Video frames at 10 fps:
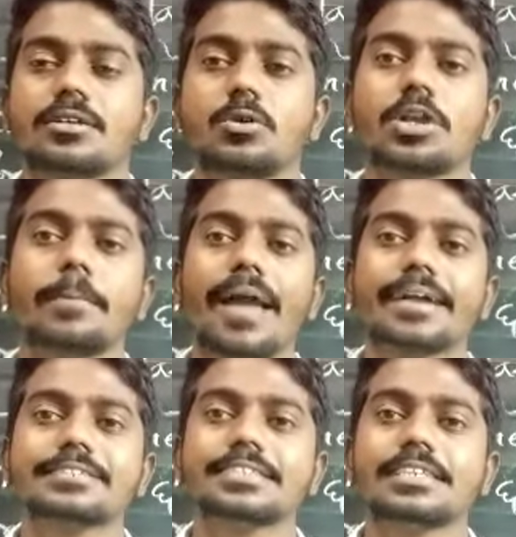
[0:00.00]

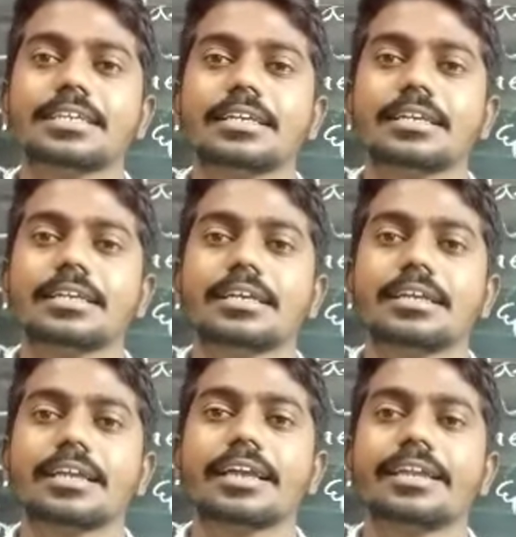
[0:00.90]
in
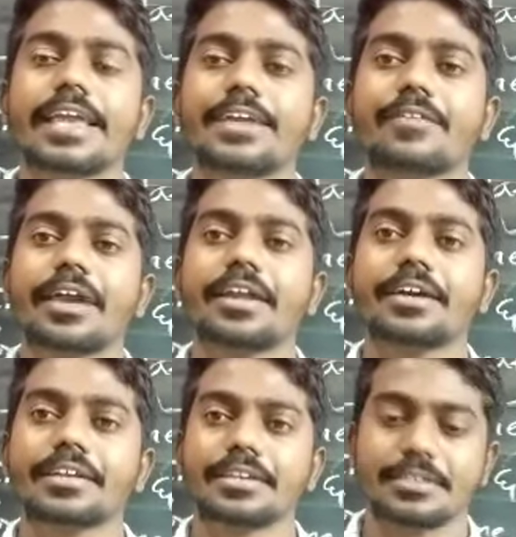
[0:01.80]

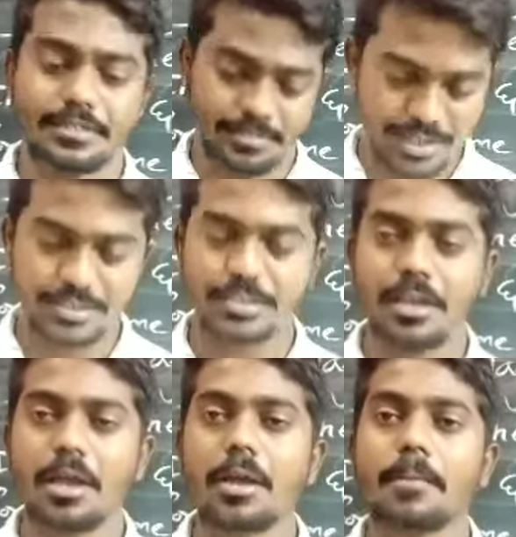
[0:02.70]
Ecuador.
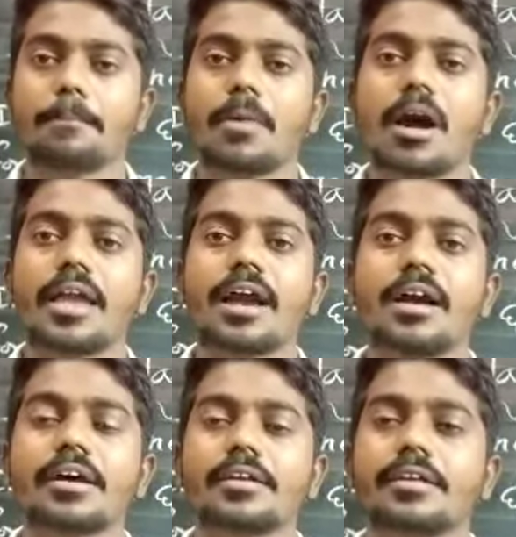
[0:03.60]

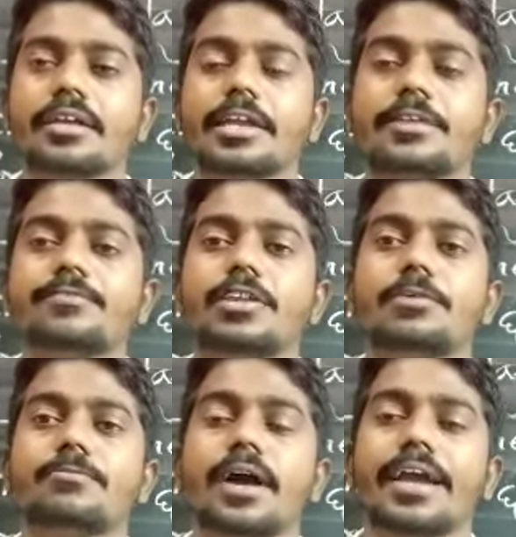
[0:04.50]
Mayan in
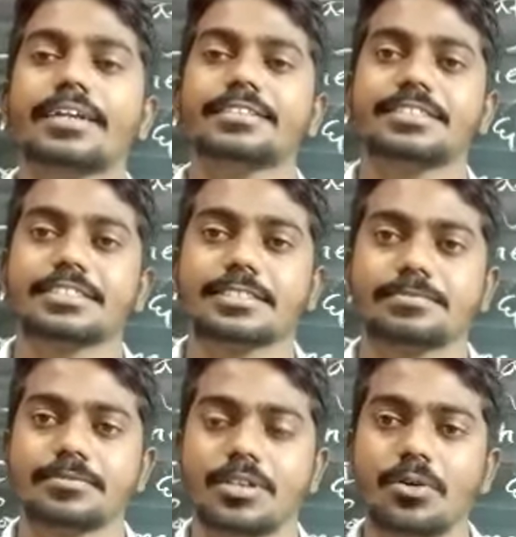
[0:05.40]
Philippines.
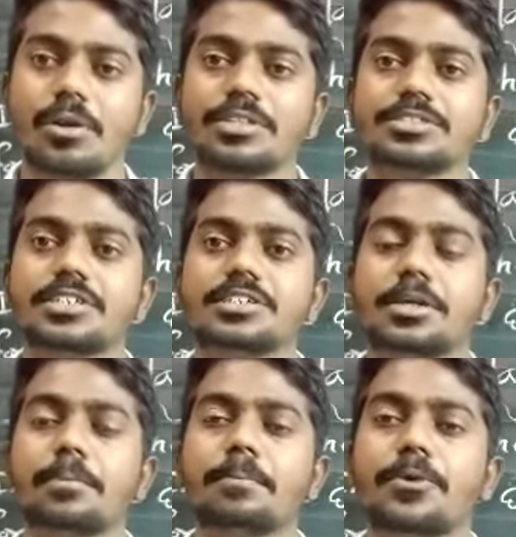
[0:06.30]
Okay, these are the
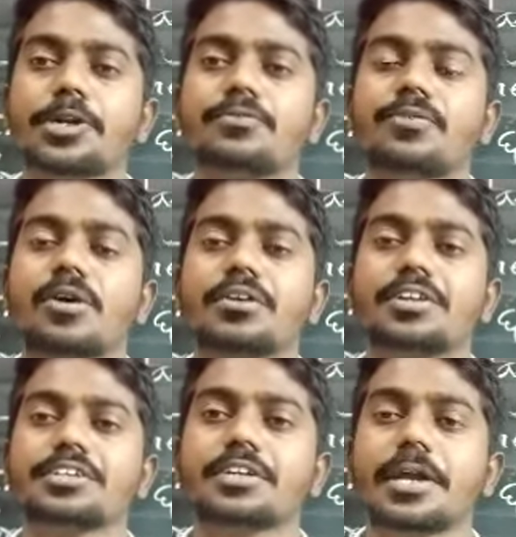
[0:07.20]
important
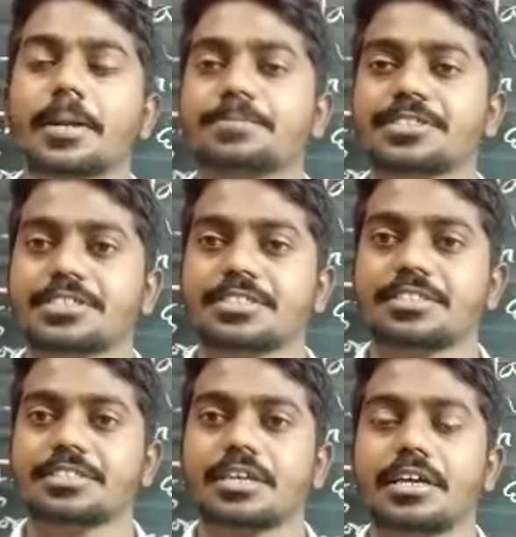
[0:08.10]
volcanic eruptions
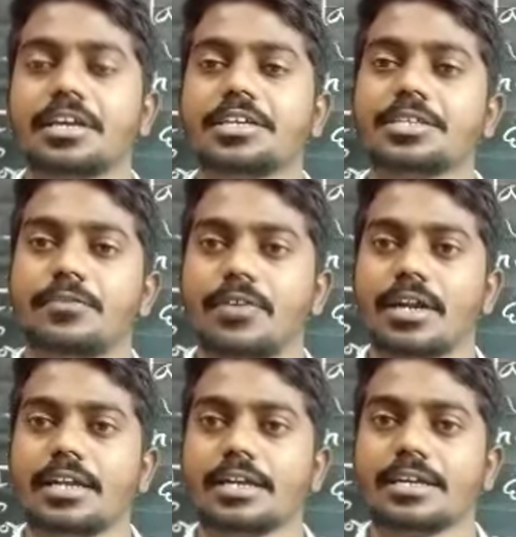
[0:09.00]
in the
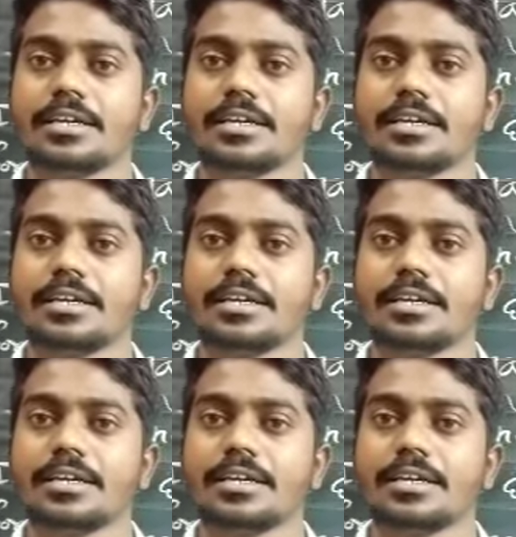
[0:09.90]
world.